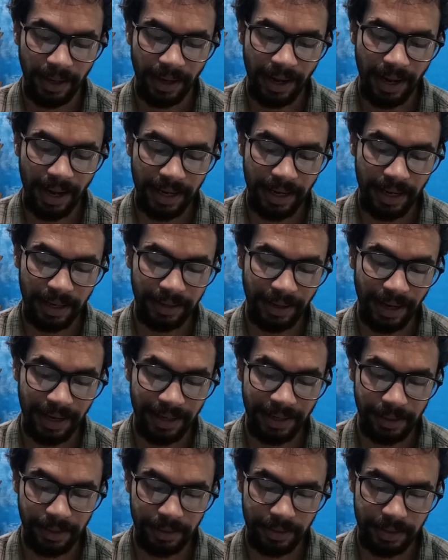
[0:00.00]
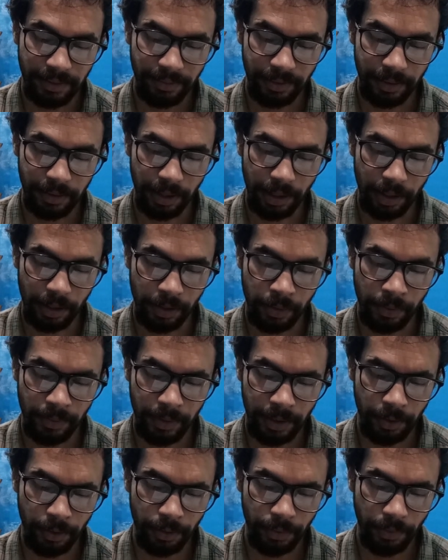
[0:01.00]
Hana cried at her severely. You
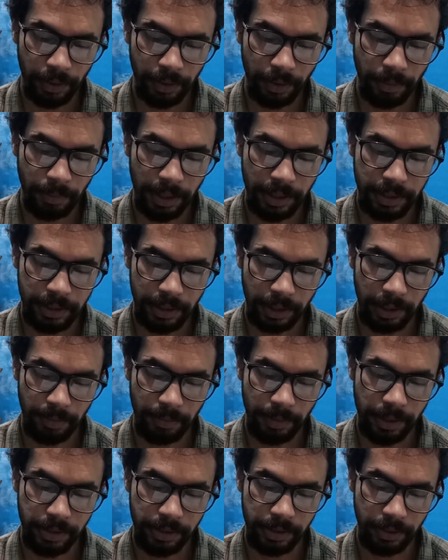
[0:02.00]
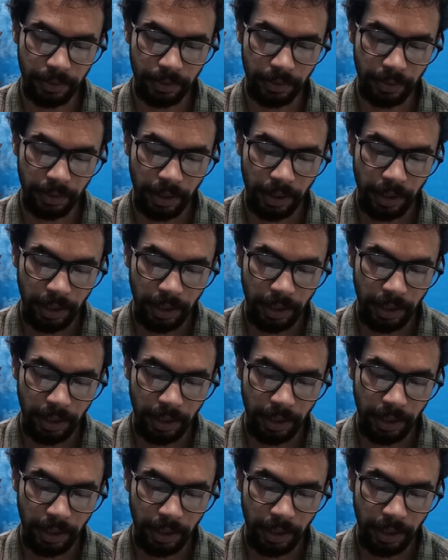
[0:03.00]
will do what your master commands you.